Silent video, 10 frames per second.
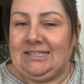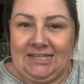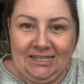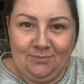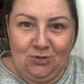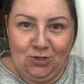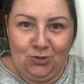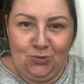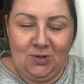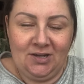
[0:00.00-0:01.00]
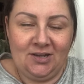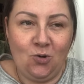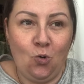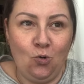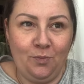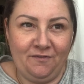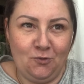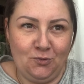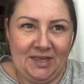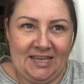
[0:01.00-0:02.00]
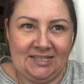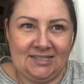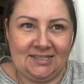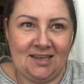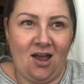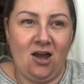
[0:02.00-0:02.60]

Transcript: Temu haul before this,